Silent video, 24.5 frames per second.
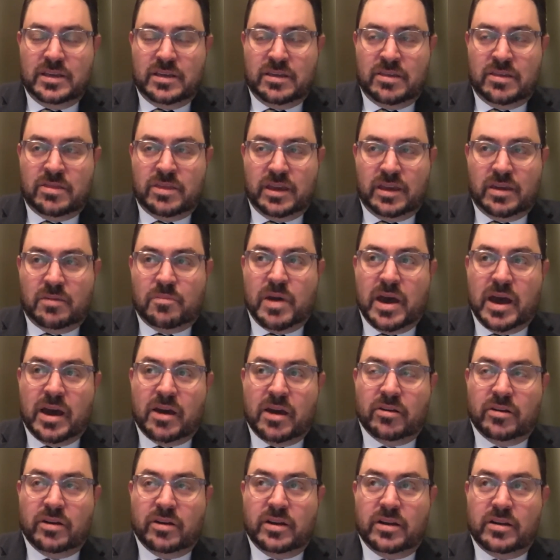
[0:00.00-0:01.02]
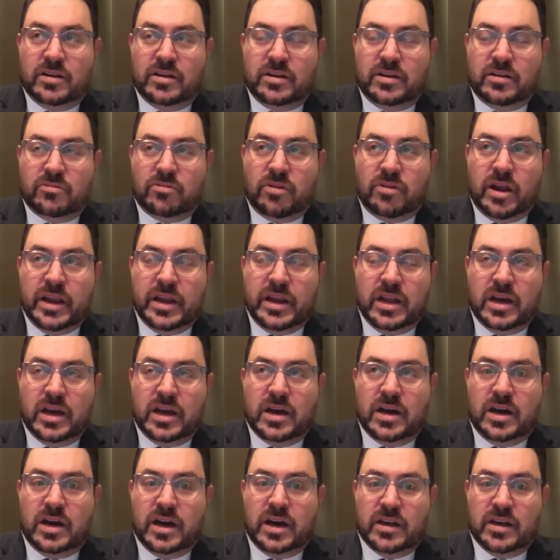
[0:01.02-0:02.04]
Think about, right,
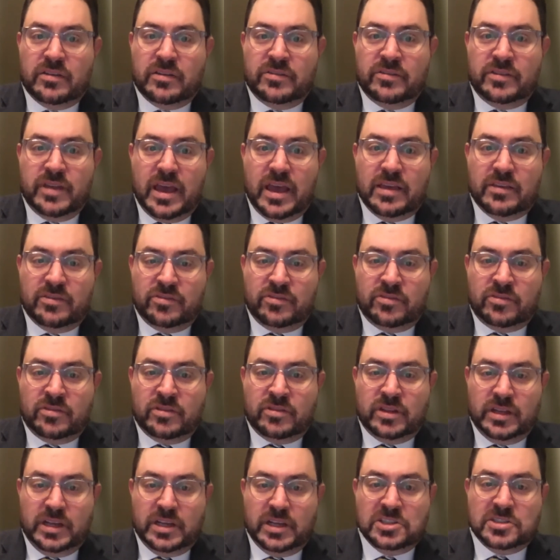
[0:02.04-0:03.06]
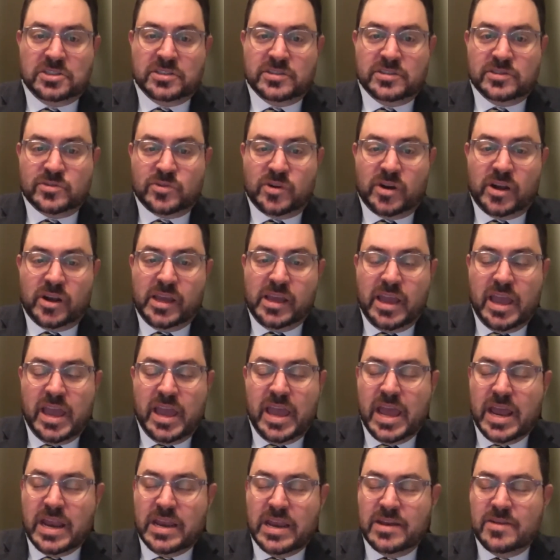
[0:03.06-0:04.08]
us as clinicians, right?
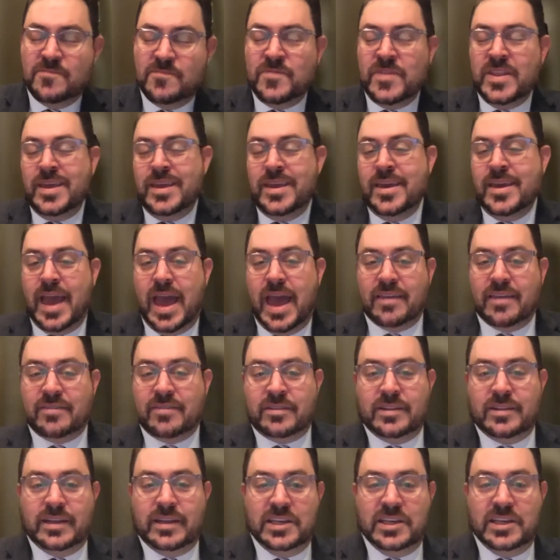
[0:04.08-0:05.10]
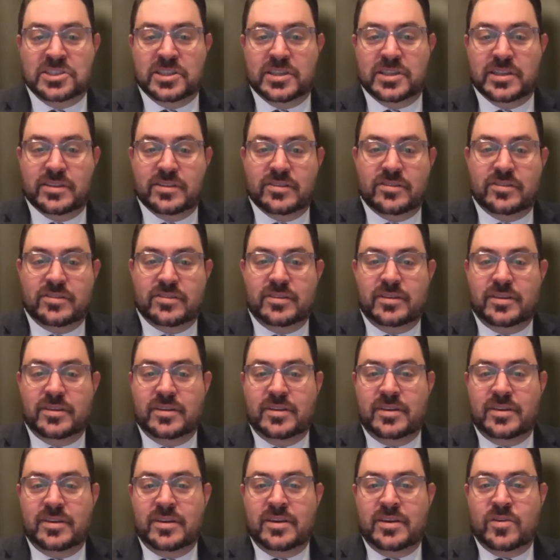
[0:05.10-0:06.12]
And as clinicians,
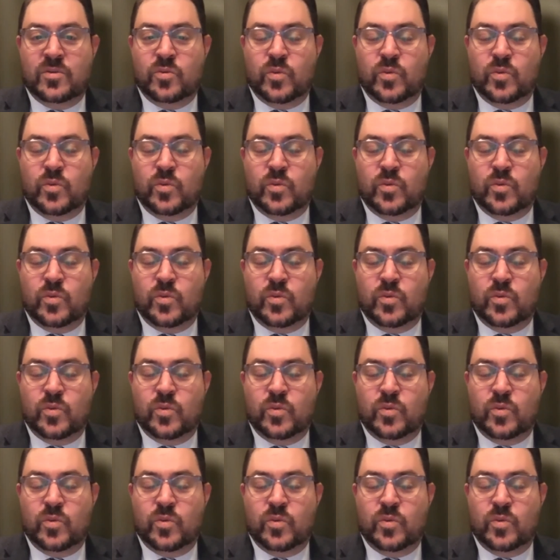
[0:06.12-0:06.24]
we